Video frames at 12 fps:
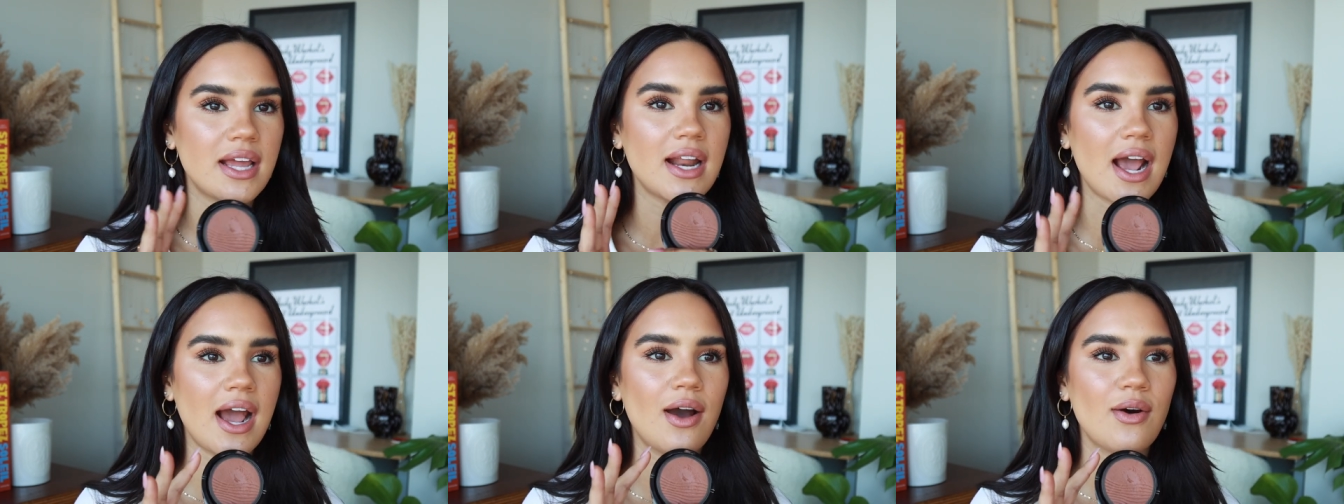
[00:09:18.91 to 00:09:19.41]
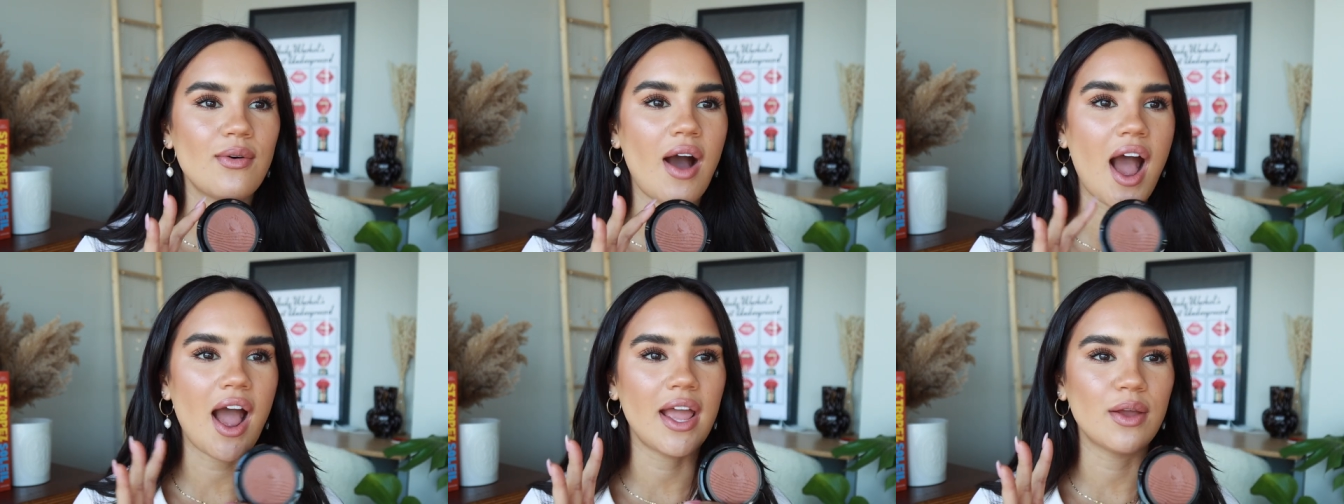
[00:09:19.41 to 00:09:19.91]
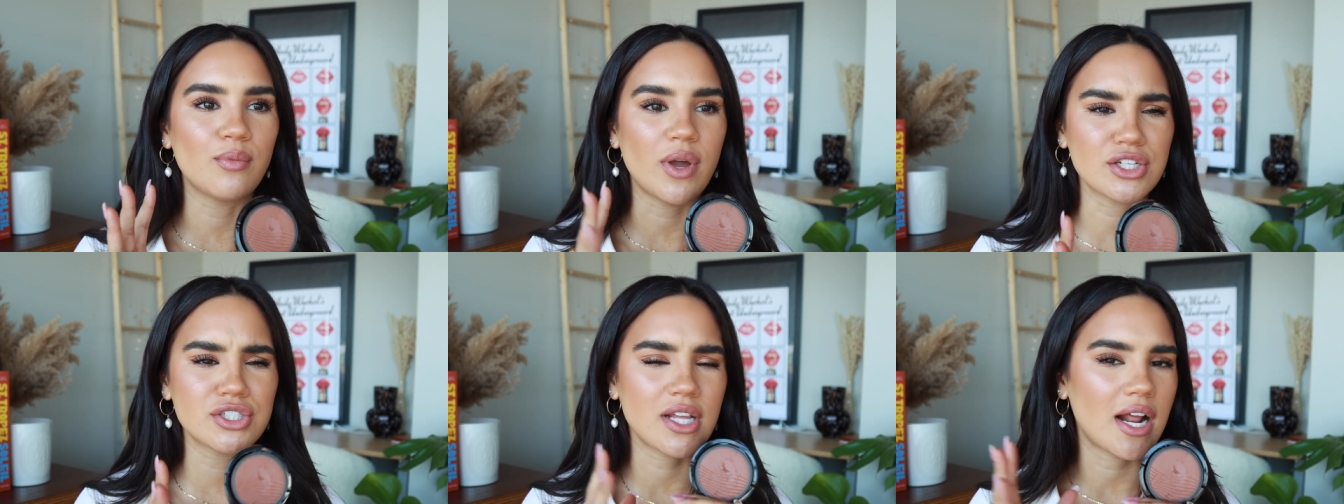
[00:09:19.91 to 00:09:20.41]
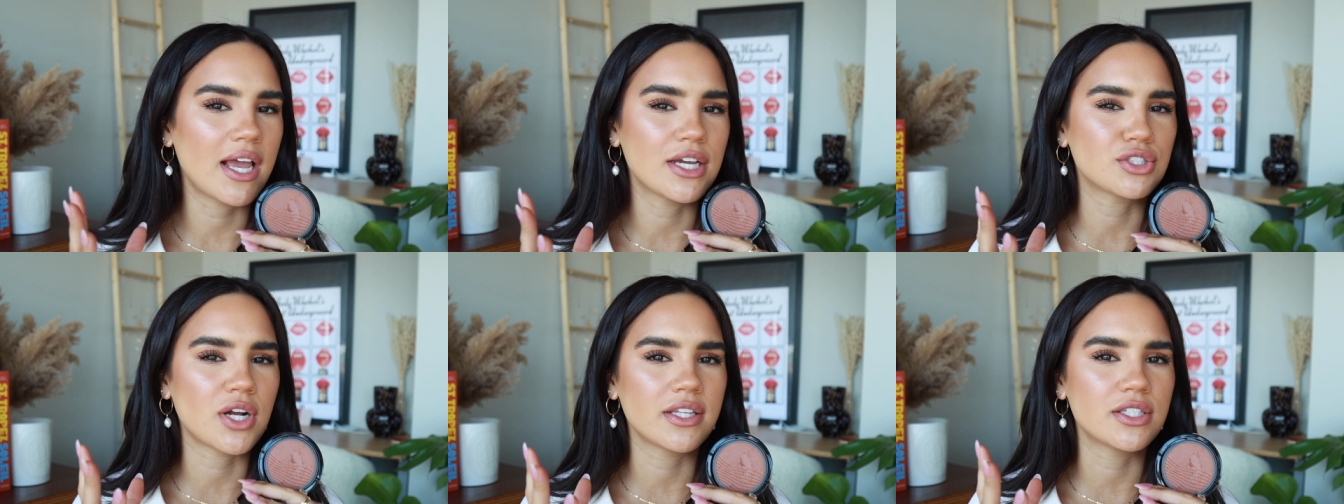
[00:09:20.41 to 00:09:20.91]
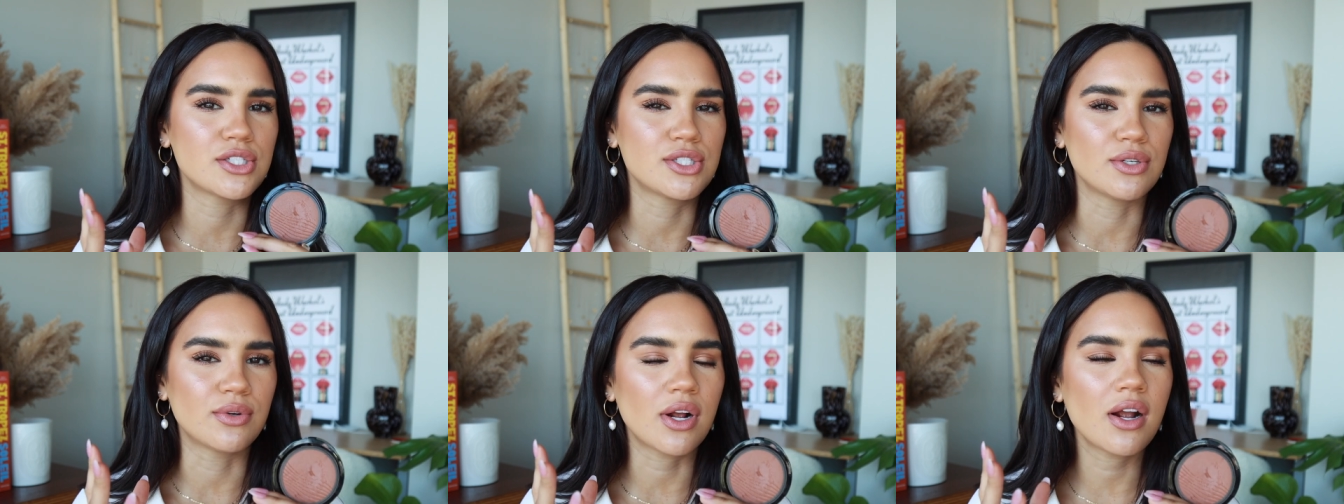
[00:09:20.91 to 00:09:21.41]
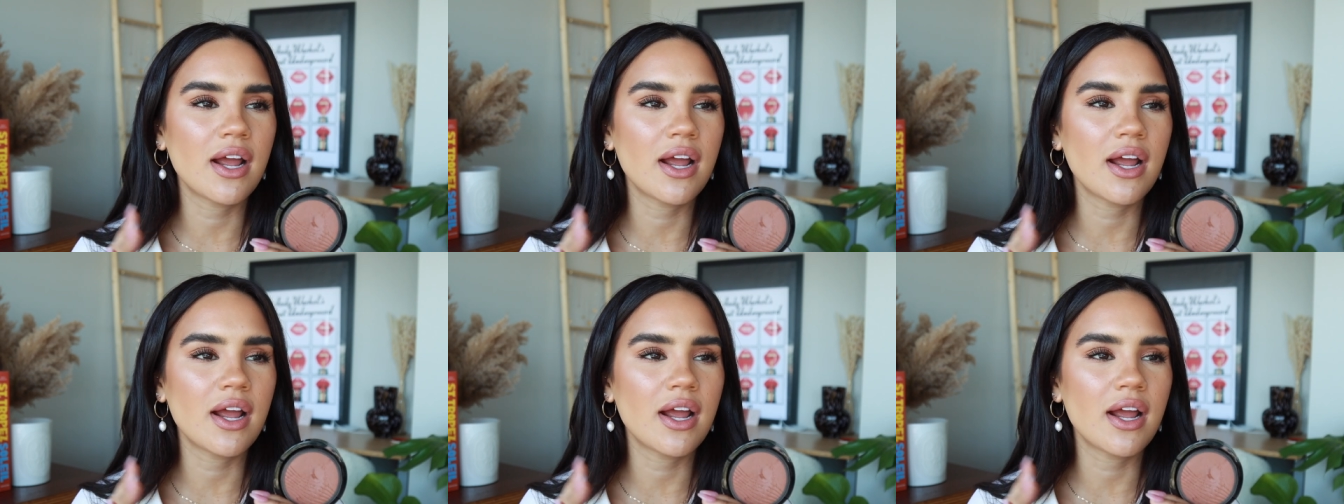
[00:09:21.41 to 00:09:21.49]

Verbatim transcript: and how I wish that I had tried this sooner.